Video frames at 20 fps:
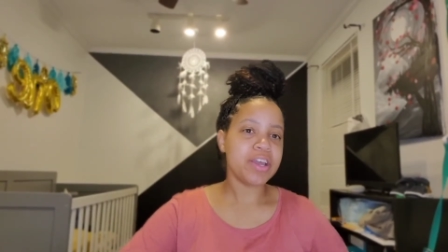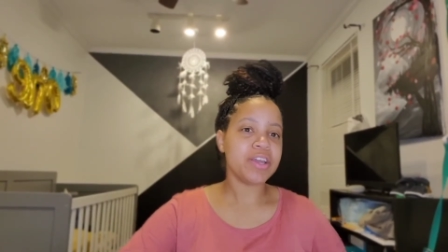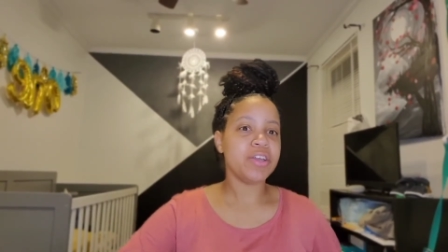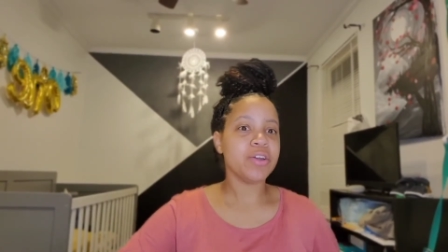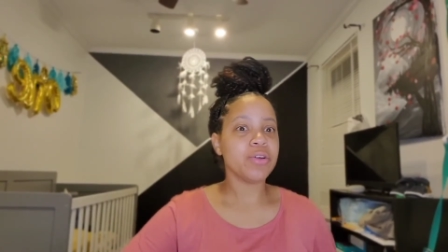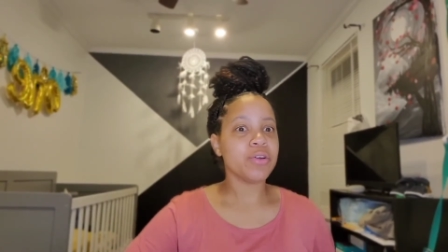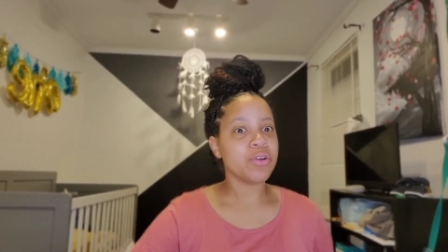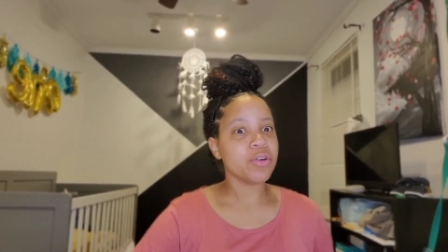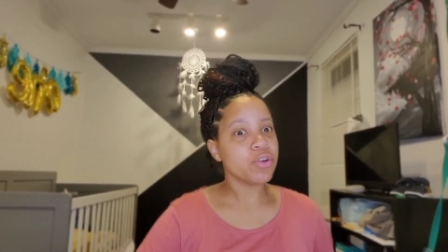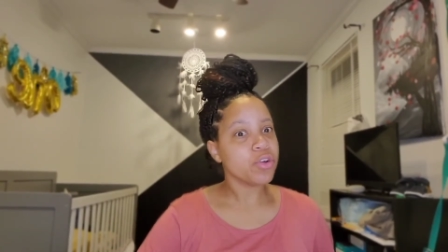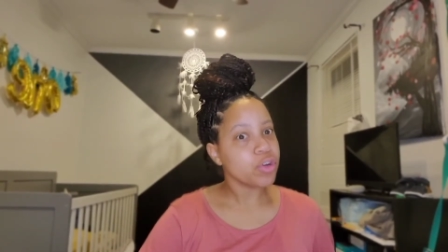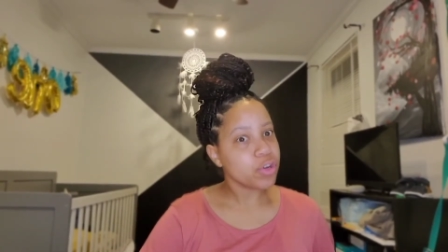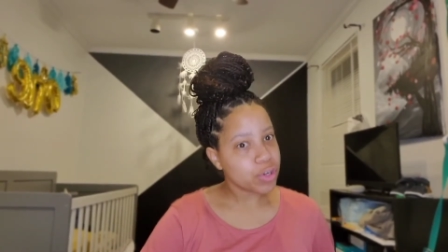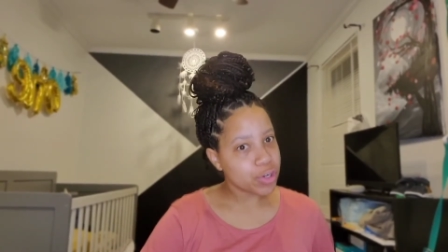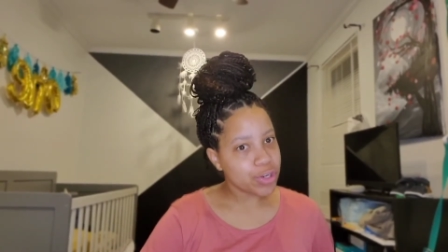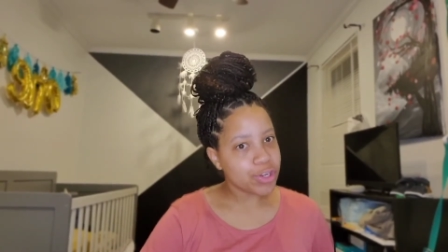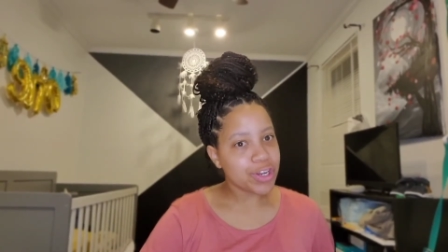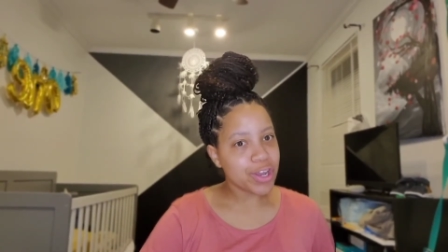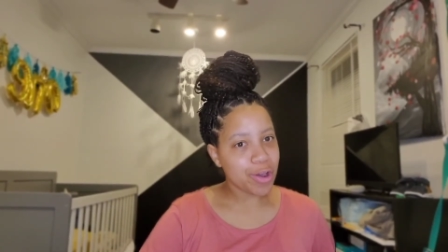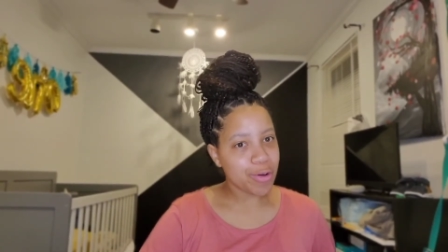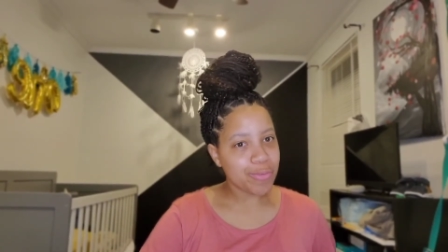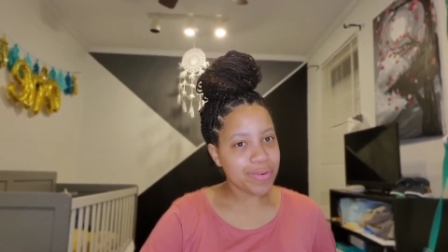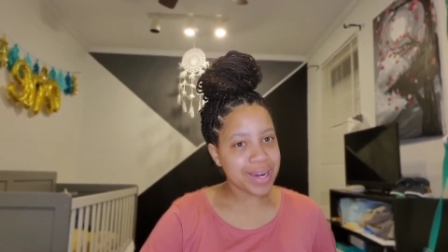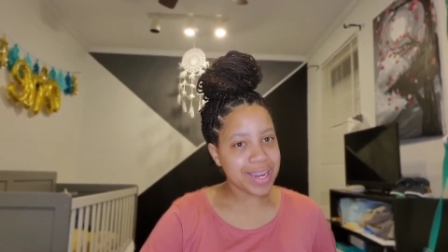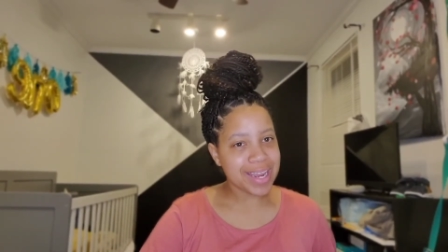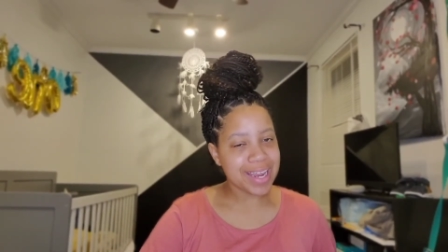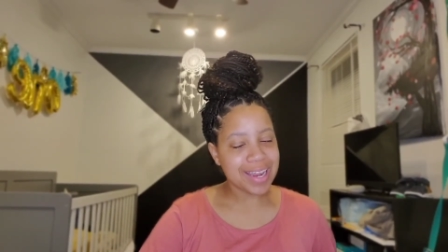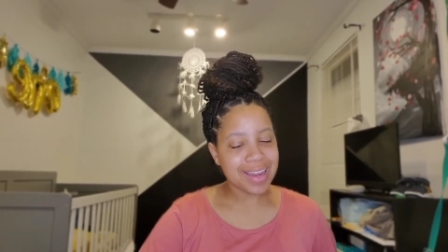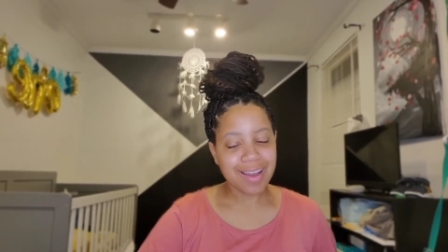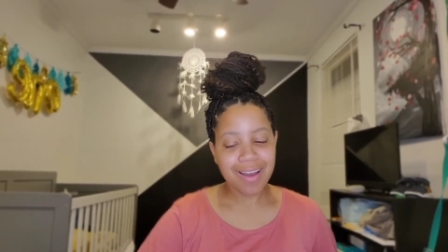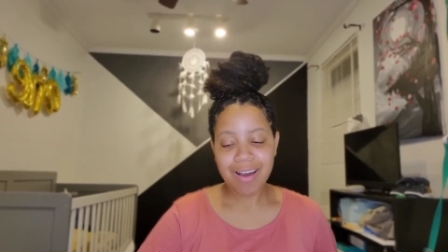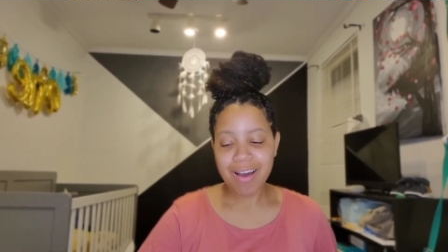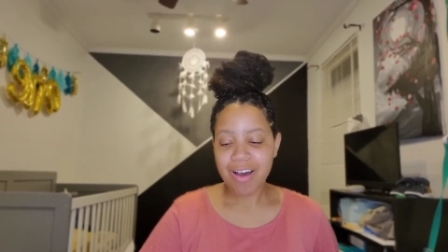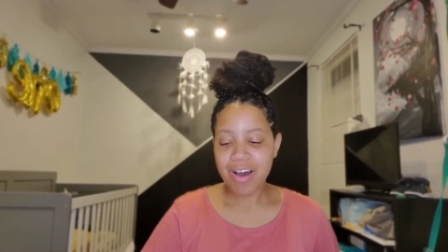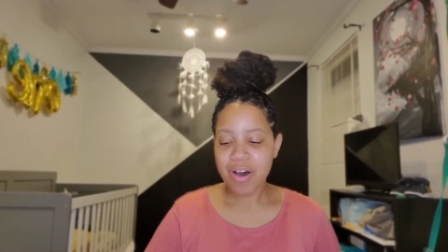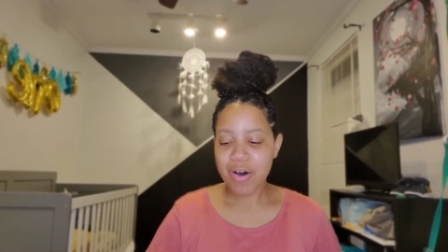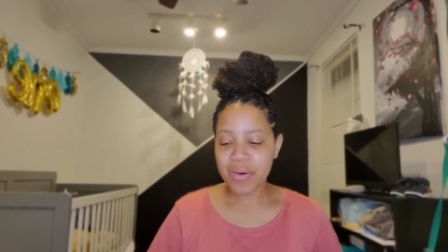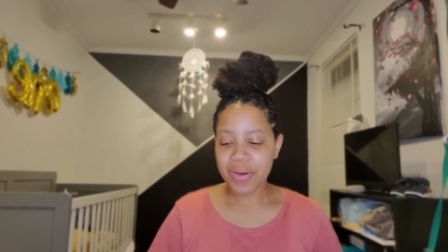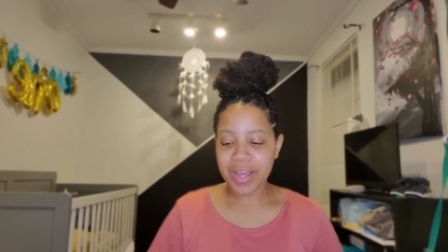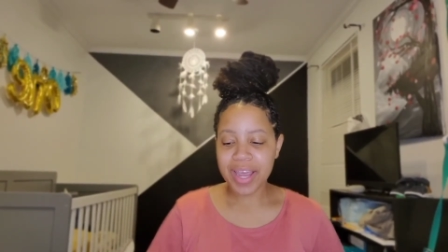your yoni,
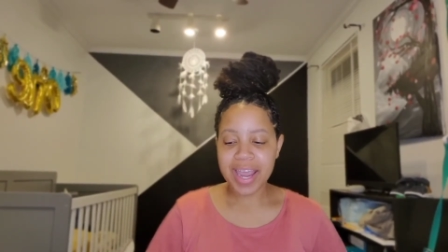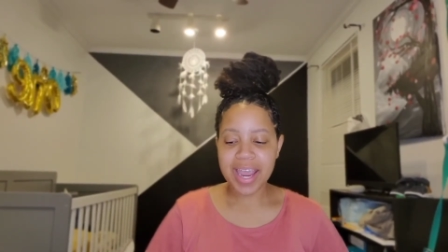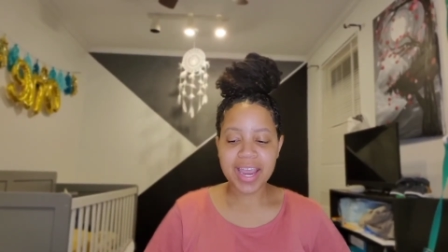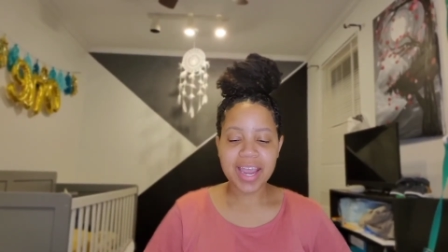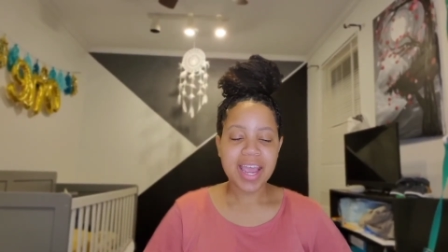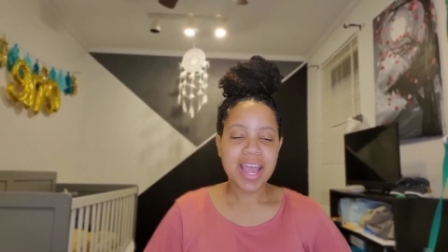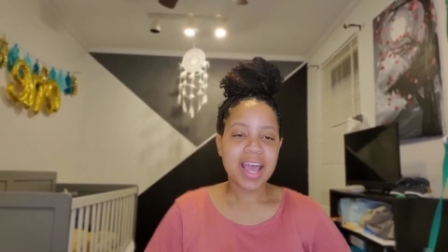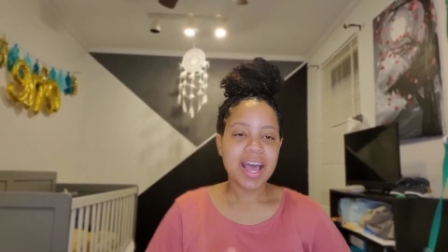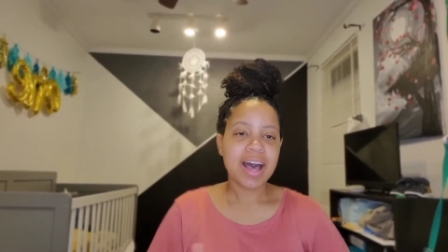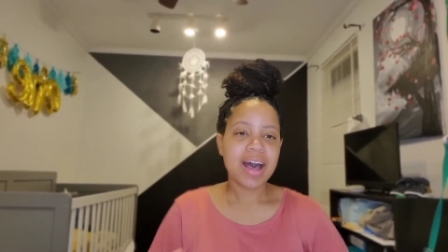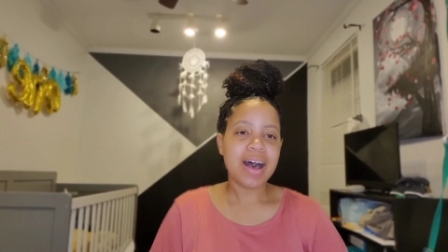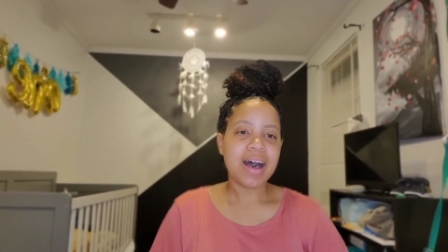okay?